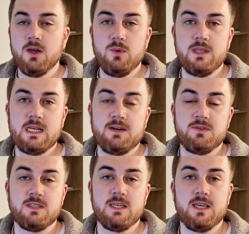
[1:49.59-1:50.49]
We then have
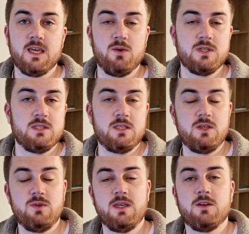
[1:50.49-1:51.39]
the ticker, which is the
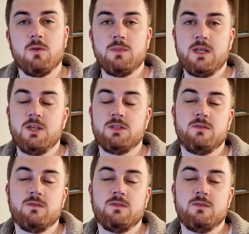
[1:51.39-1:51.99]
unique combination